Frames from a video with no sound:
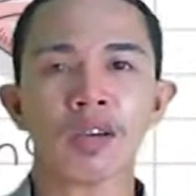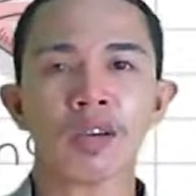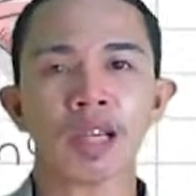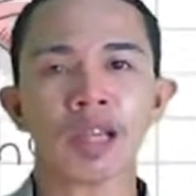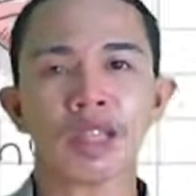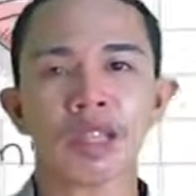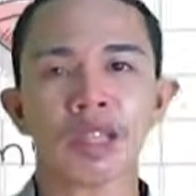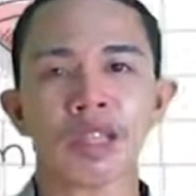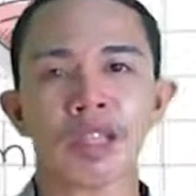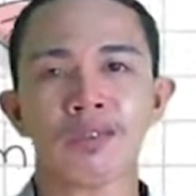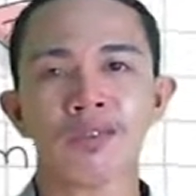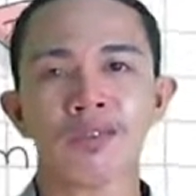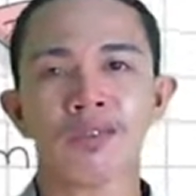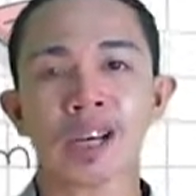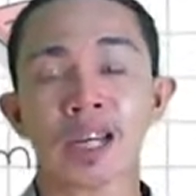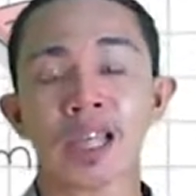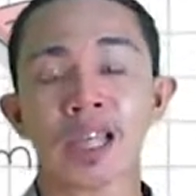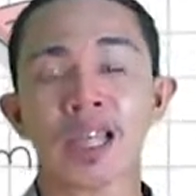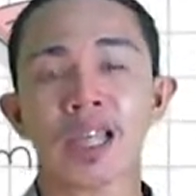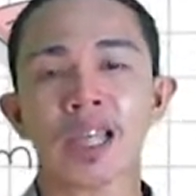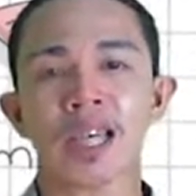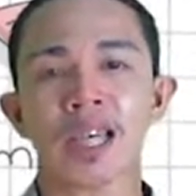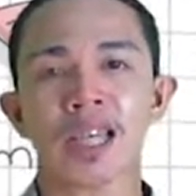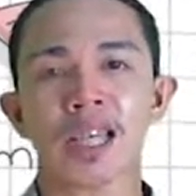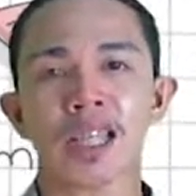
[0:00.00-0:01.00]
the
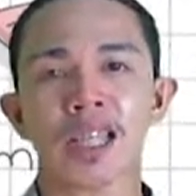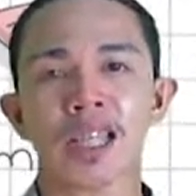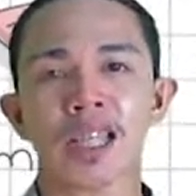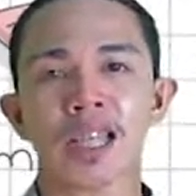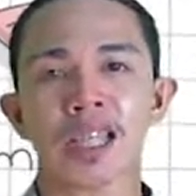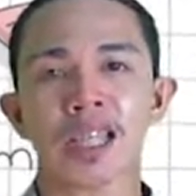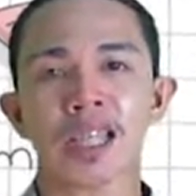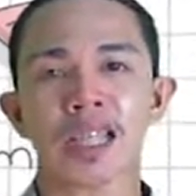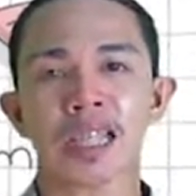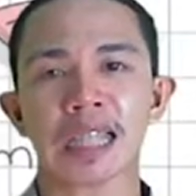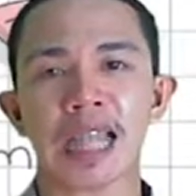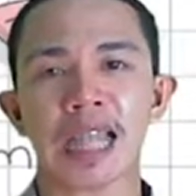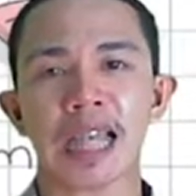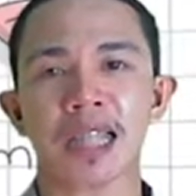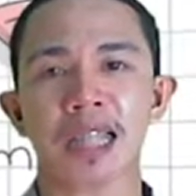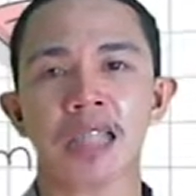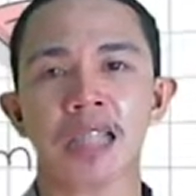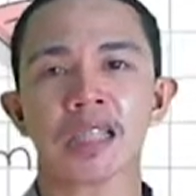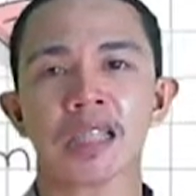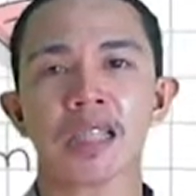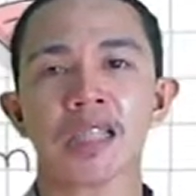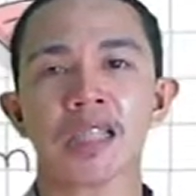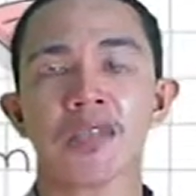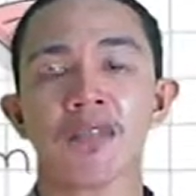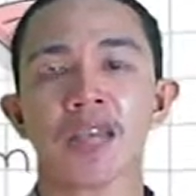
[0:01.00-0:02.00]
variance and standard
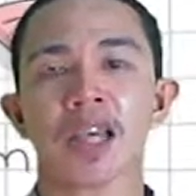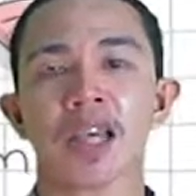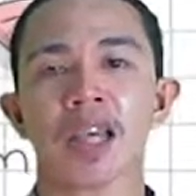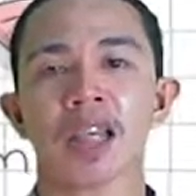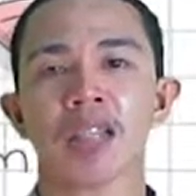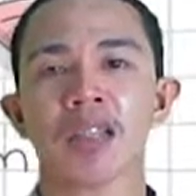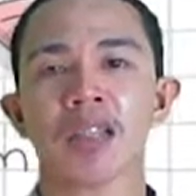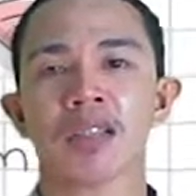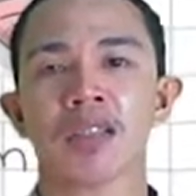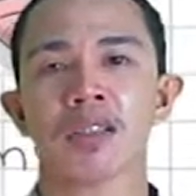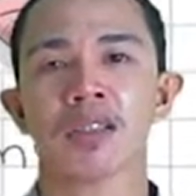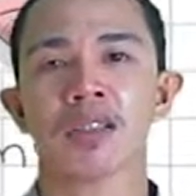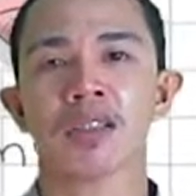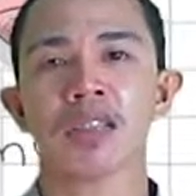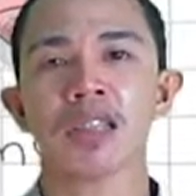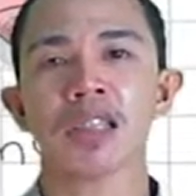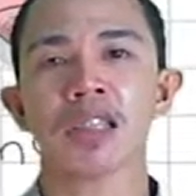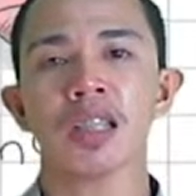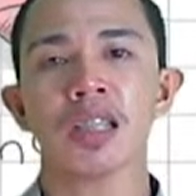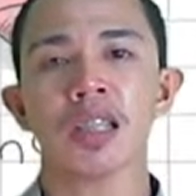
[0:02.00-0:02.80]
deviation